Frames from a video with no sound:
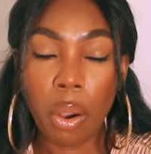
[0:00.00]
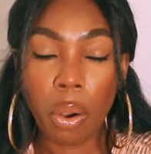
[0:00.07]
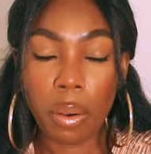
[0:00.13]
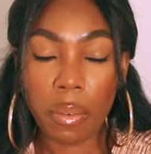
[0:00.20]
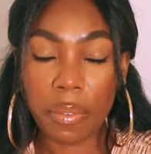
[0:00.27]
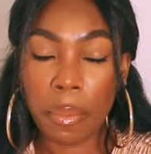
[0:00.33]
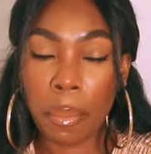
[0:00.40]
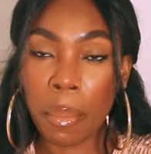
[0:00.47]

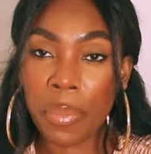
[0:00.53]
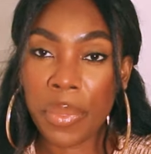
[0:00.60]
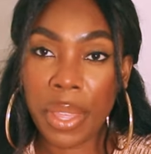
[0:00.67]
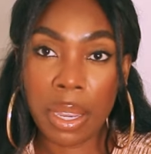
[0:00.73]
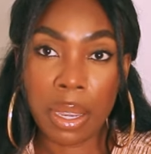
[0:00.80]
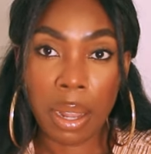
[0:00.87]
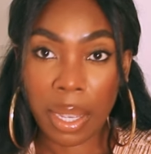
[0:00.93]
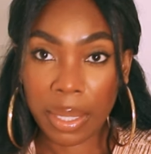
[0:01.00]
of
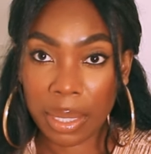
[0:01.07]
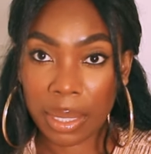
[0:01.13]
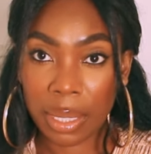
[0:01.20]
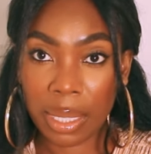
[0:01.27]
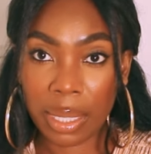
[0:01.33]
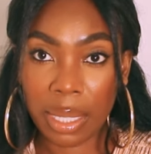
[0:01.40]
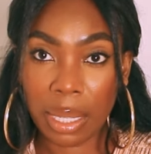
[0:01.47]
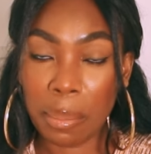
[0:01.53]
the
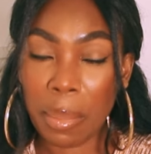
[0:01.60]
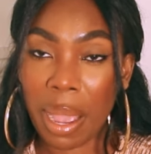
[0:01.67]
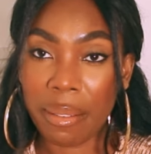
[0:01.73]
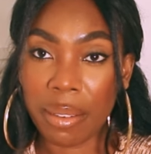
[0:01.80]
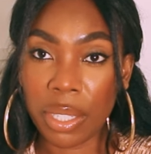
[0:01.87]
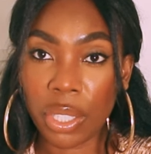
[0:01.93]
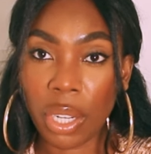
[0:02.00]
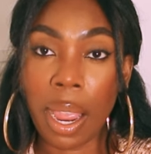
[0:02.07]
narcissistic
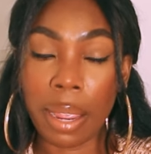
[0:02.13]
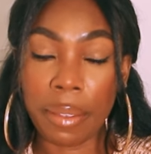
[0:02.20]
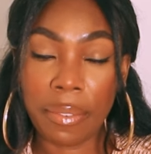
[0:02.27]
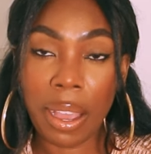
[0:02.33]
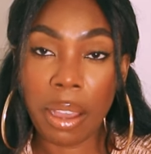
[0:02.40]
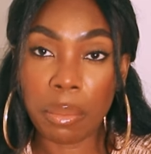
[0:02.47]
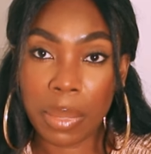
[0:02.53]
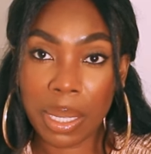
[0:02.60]
marriage I
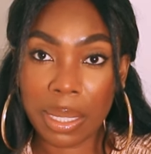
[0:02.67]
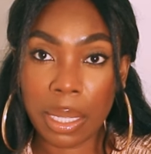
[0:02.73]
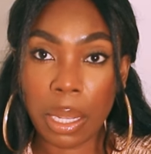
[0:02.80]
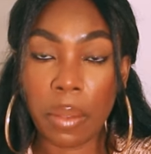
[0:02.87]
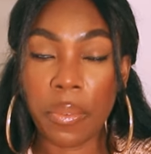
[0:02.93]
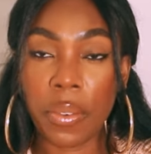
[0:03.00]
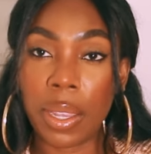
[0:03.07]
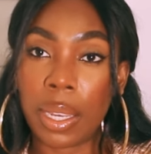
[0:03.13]
found
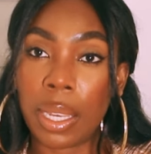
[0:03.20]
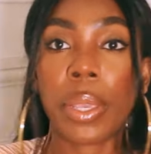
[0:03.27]
myself in.